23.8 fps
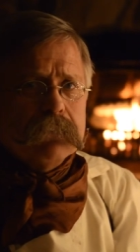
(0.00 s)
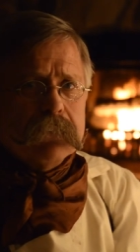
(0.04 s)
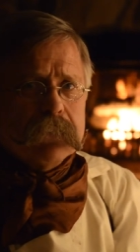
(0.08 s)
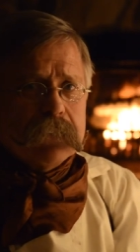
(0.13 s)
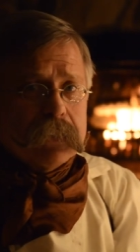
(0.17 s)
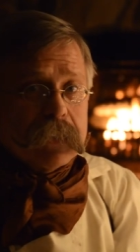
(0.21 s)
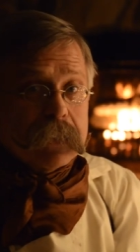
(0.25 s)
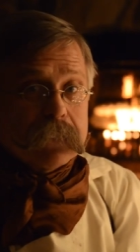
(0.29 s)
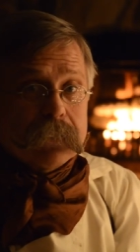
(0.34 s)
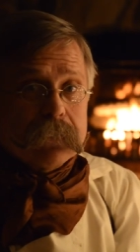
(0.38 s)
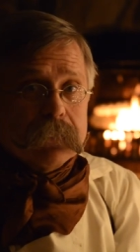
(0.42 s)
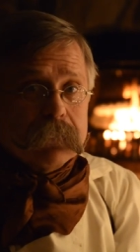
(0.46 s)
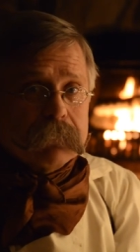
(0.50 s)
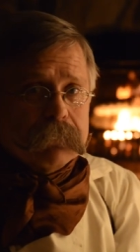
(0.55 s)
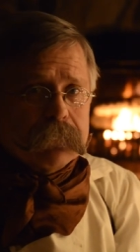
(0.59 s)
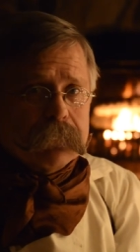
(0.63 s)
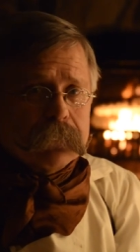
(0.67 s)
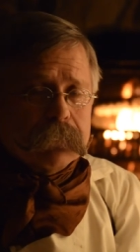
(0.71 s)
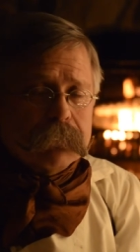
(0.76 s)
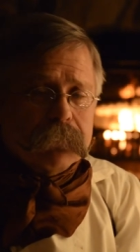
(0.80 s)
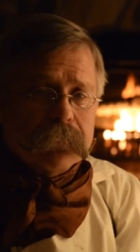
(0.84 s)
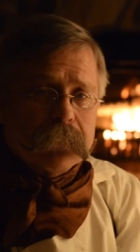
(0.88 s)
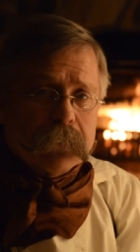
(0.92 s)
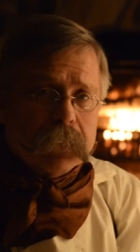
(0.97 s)
nothing for
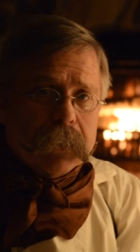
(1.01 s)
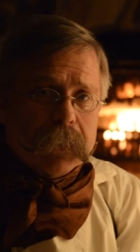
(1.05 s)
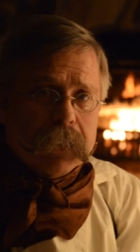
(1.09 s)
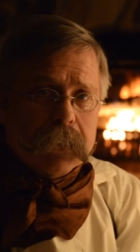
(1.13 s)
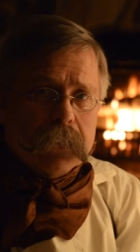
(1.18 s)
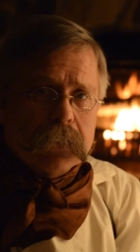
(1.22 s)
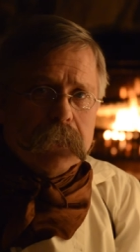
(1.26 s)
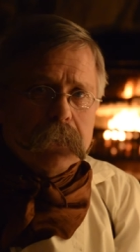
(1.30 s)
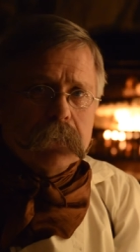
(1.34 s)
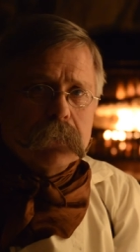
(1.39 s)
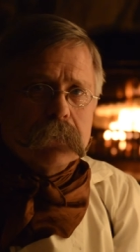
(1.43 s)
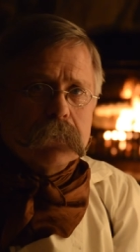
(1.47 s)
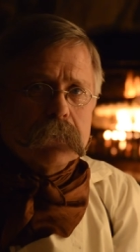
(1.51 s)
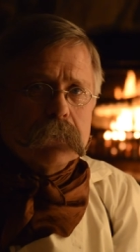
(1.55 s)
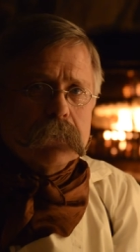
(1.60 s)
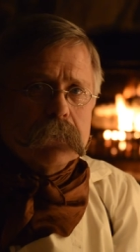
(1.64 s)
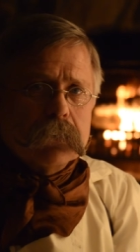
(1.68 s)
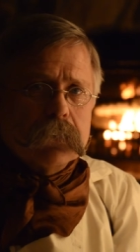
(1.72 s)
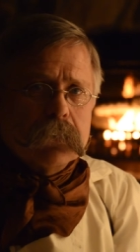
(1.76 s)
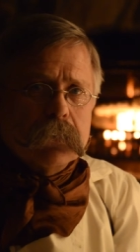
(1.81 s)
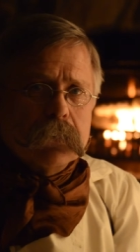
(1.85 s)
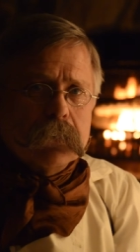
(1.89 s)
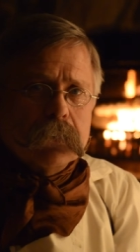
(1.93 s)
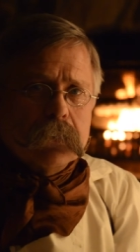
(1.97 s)
free.
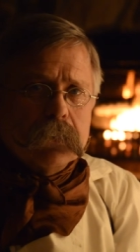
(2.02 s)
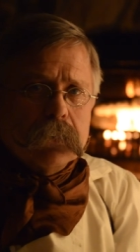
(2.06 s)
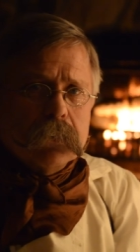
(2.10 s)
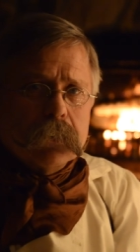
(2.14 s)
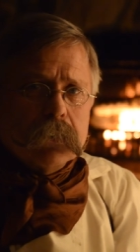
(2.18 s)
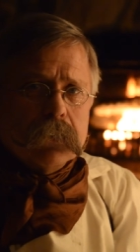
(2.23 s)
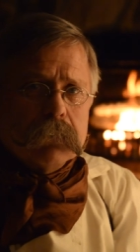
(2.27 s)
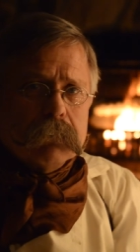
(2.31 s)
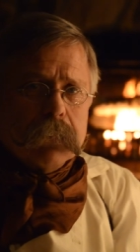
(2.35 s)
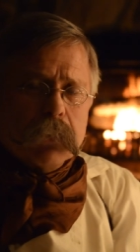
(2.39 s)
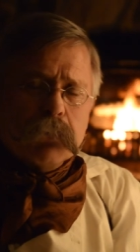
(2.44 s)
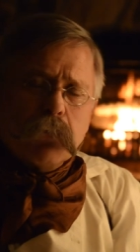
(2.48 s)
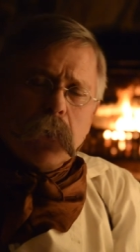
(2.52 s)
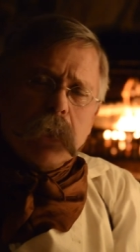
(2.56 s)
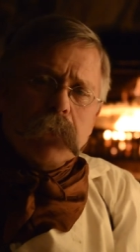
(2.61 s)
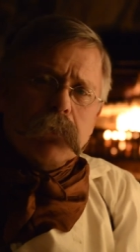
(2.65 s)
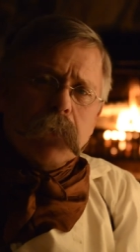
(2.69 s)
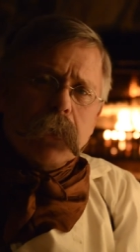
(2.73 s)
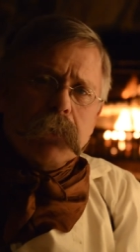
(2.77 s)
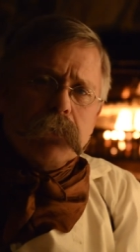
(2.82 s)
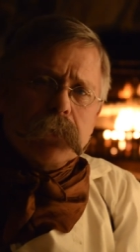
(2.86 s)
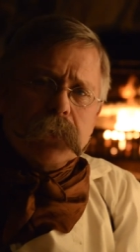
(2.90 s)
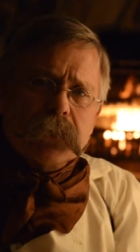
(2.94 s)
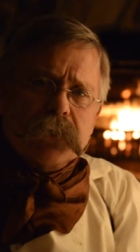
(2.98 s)
But when
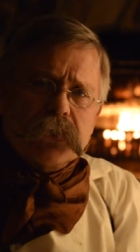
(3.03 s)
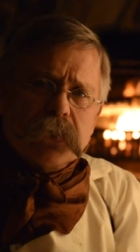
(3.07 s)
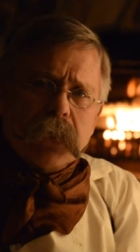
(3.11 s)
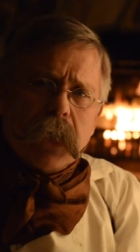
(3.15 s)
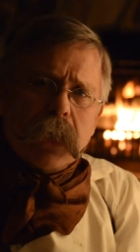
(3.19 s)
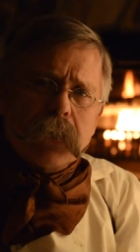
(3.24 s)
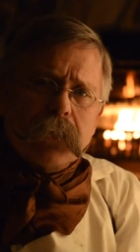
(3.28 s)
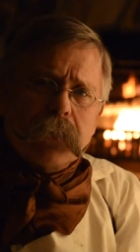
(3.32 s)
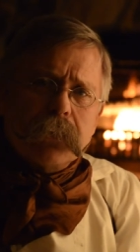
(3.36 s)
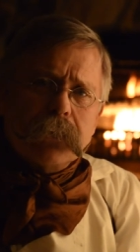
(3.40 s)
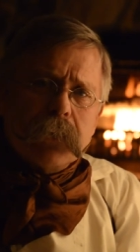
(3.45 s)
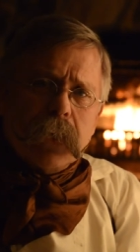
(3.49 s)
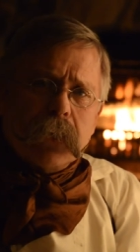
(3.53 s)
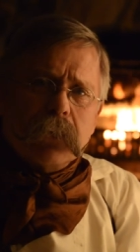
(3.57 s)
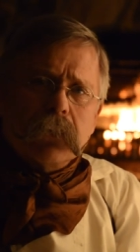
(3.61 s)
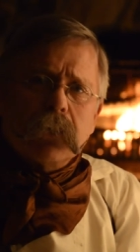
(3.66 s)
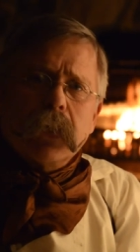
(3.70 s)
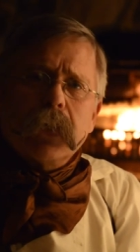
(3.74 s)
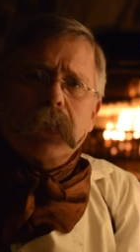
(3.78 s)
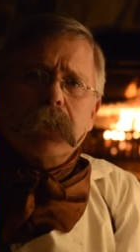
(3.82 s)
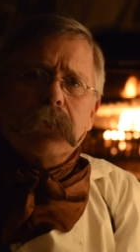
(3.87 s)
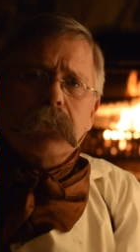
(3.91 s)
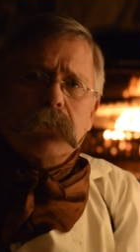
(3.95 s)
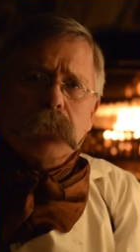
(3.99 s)
we recited that
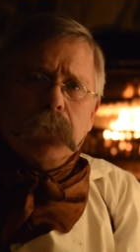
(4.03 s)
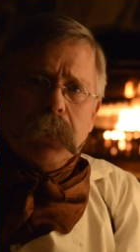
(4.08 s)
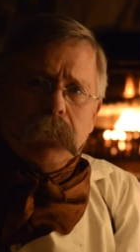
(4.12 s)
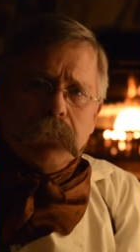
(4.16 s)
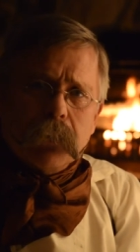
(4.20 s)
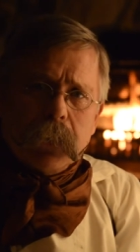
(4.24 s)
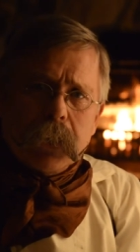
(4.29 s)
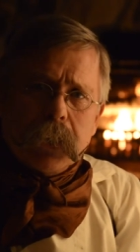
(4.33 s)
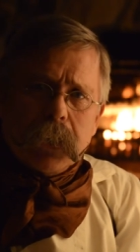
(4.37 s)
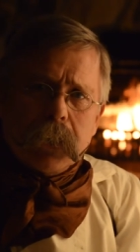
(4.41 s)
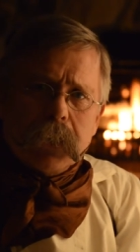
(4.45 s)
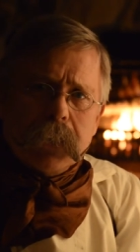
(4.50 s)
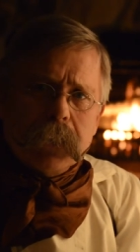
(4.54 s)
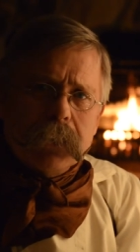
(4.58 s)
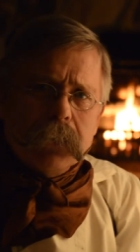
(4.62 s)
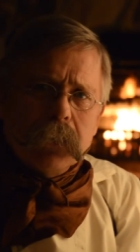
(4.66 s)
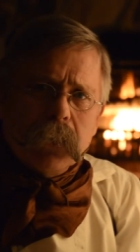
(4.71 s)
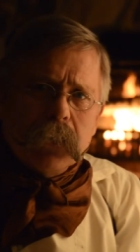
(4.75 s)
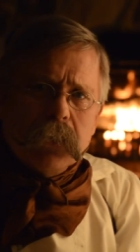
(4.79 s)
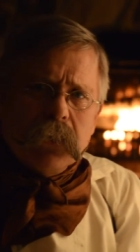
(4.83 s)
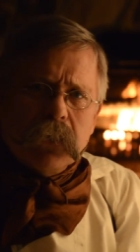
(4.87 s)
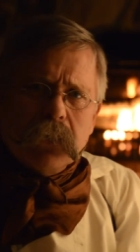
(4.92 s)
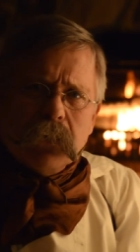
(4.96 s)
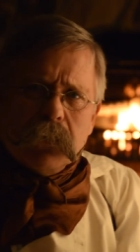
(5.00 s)
letter we read, he
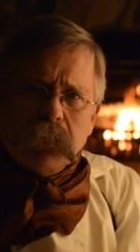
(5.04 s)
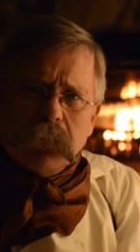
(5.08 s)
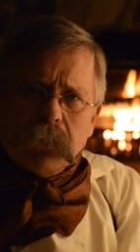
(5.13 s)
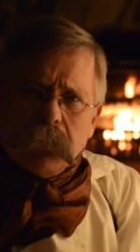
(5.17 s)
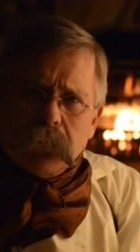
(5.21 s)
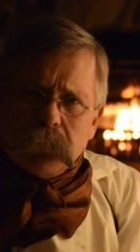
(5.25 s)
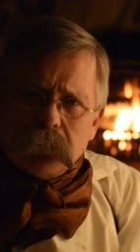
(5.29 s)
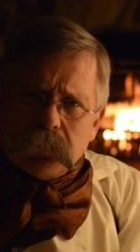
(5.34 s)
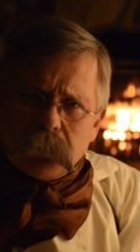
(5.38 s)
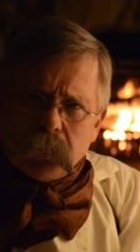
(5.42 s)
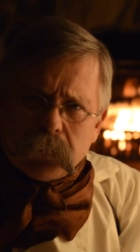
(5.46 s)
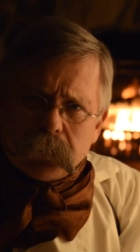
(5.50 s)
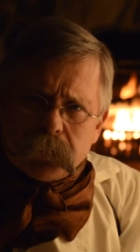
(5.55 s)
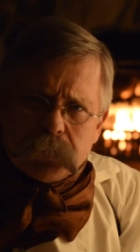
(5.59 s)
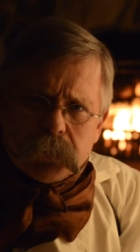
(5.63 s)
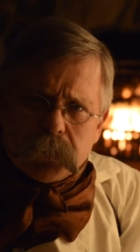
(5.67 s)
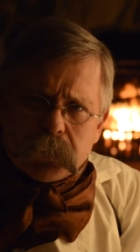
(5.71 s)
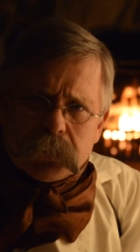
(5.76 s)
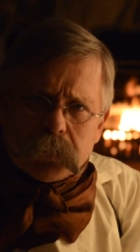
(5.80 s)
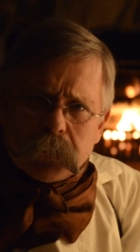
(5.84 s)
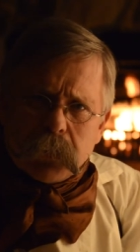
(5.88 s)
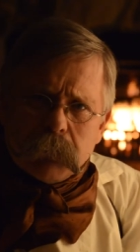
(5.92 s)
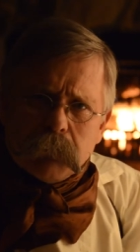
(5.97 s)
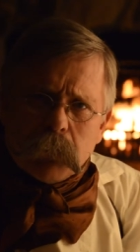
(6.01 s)
took
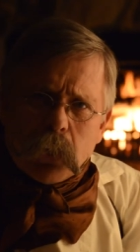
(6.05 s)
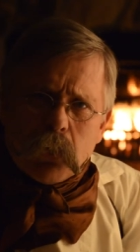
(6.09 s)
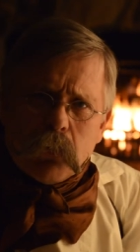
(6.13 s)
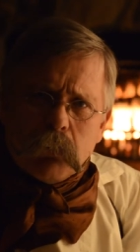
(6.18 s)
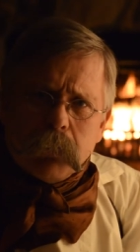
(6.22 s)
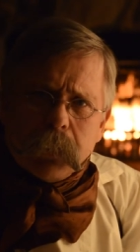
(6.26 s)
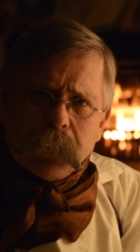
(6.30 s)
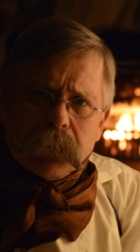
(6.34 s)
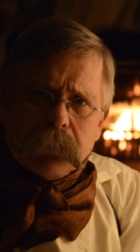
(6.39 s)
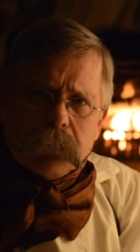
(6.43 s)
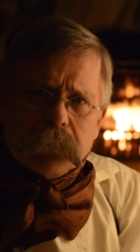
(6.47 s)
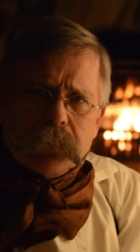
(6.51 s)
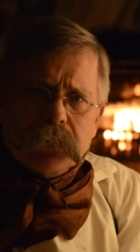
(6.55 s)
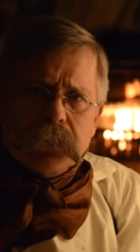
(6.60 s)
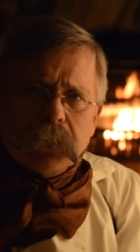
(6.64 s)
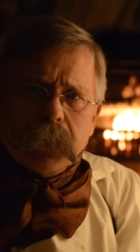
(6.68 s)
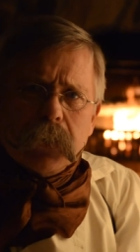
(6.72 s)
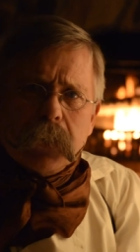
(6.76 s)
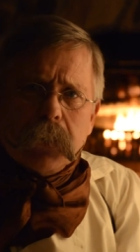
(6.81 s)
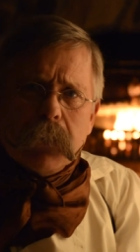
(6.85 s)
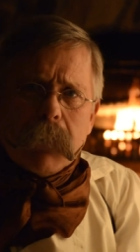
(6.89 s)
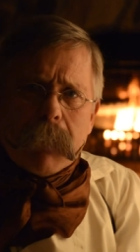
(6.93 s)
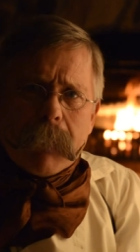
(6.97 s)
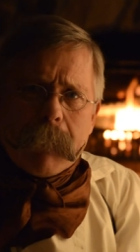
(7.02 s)
just a moment and
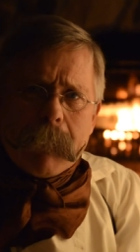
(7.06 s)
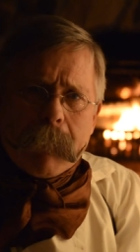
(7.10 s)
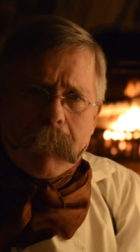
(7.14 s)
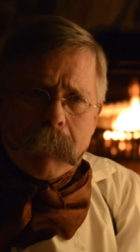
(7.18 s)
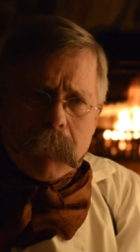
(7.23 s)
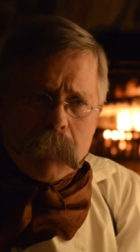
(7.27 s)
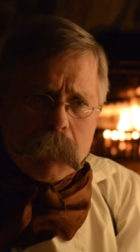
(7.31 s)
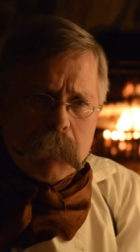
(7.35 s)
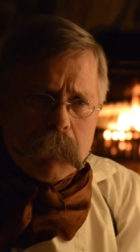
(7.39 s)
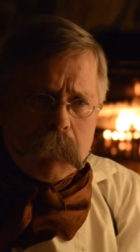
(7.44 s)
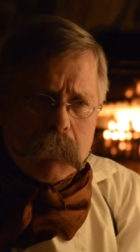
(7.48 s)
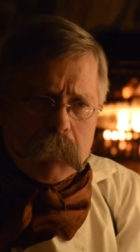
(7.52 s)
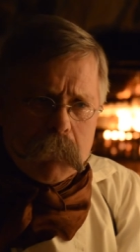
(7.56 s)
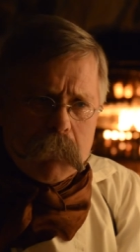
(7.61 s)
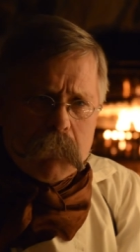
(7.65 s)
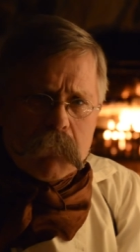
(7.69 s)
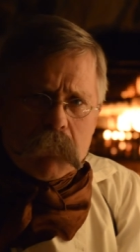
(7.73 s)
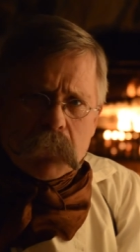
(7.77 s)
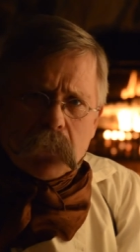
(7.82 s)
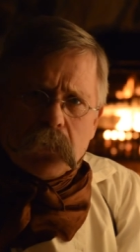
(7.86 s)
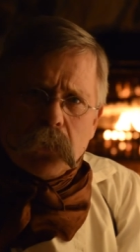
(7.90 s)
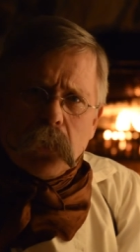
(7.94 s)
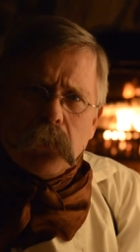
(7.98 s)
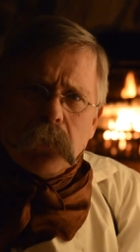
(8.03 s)
said,
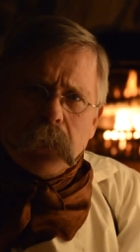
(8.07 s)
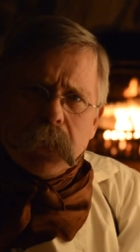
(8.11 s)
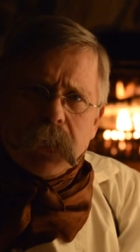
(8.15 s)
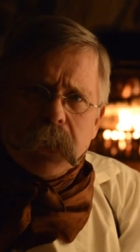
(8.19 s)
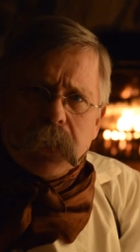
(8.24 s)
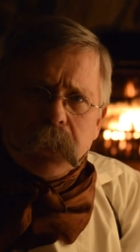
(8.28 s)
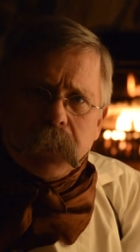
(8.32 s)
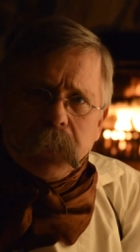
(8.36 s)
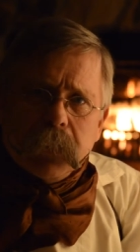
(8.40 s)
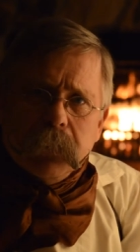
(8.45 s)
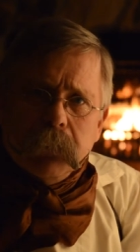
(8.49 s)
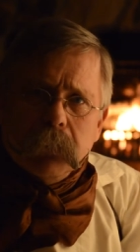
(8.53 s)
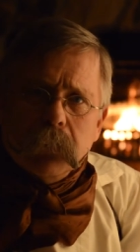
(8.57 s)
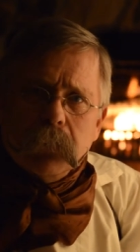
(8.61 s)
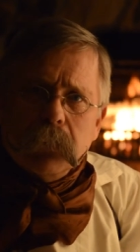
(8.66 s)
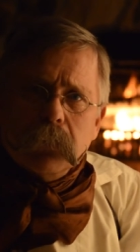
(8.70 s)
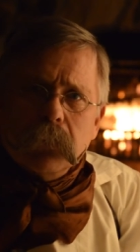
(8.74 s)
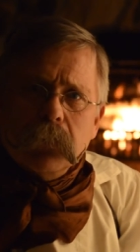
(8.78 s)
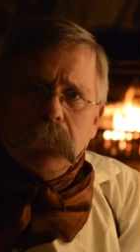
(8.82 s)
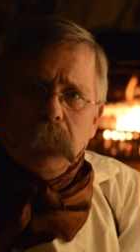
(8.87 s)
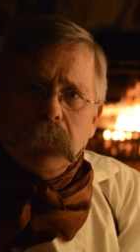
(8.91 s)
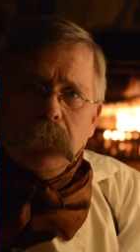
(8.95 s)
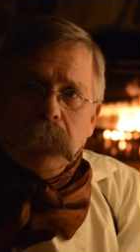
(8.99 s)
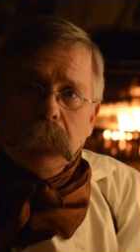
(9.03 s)
Go ahead.
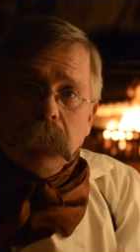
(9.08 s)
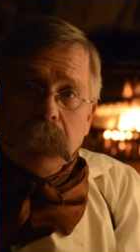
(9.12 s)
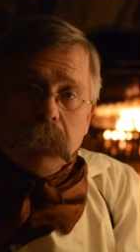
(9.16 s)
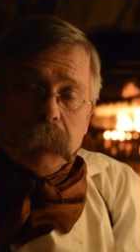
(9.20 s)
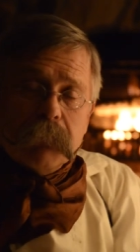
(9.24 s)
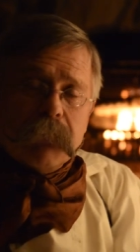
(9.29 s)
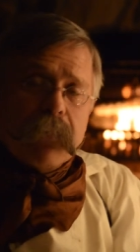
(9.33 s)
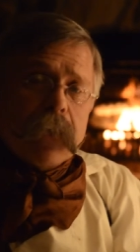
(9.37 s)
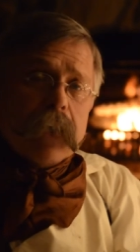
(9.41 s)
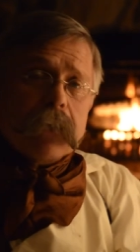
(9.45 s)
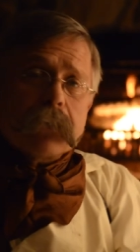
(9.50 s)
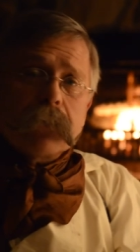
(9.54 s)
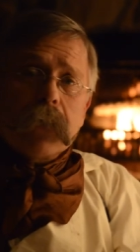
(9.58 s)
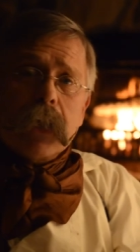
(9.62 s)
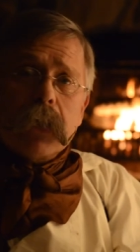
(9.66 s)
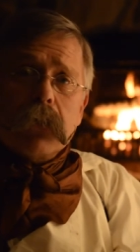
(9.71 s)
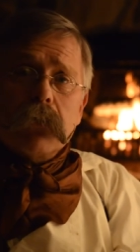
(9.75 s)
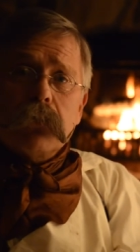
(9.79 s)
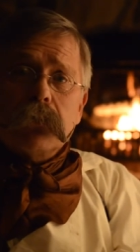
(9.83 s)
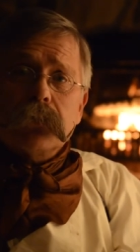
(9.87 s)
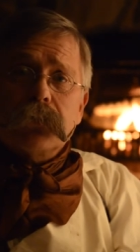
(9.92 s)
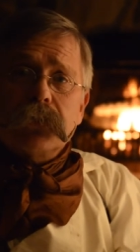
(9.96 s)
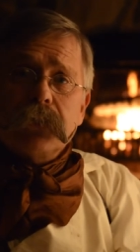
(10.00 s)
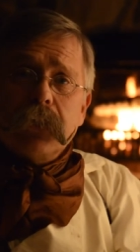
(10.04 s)
In fact, that
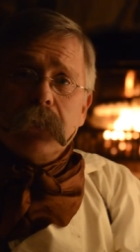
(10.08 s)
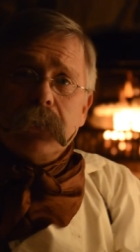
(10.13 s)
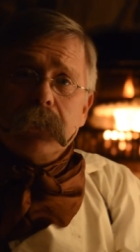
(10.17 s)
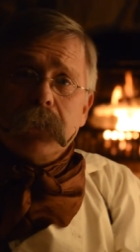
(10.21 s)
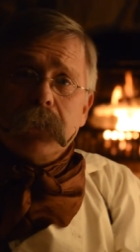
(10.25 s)
old son